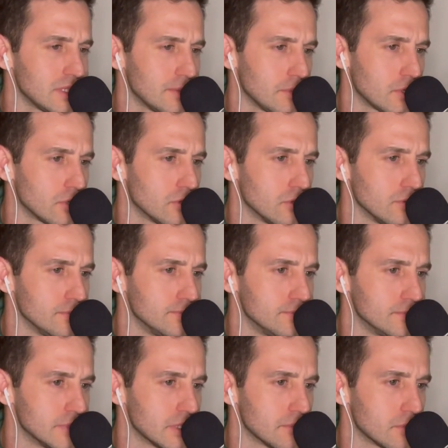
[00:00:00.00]
Typical
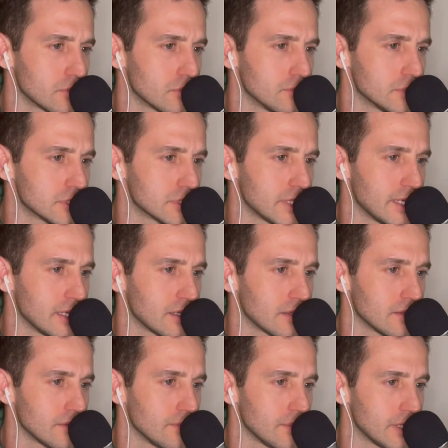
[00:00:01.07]
mistake.
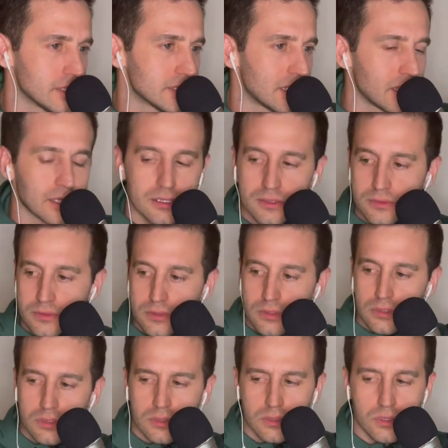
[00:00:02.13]
It means like
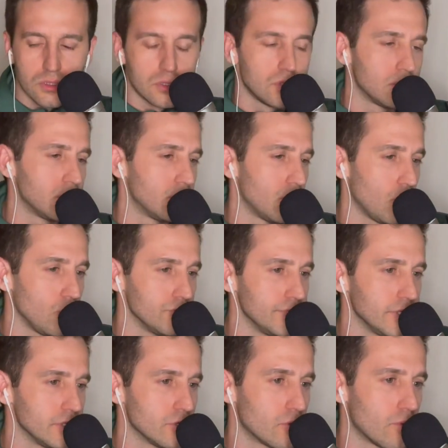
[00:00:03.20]

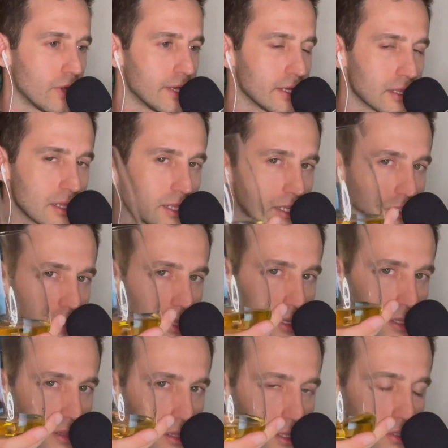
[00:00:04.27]
holding your wine glass
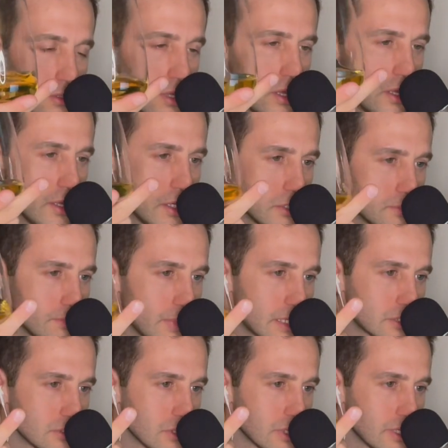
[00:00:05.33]
like this,
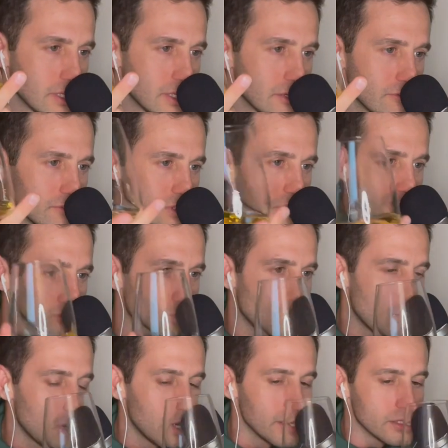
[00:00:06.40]
especially if it's a
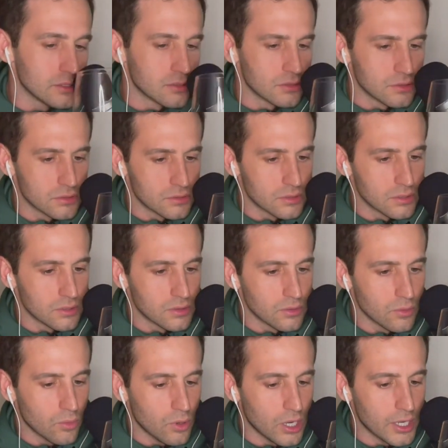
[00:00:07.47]
white
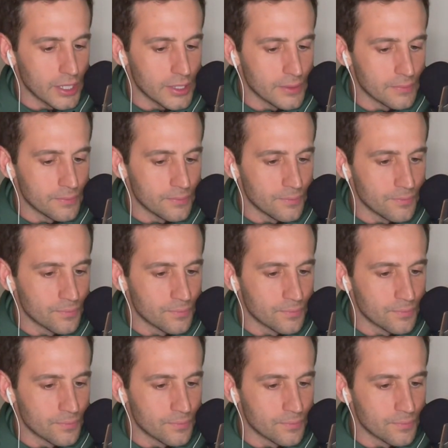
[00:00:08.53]
wine.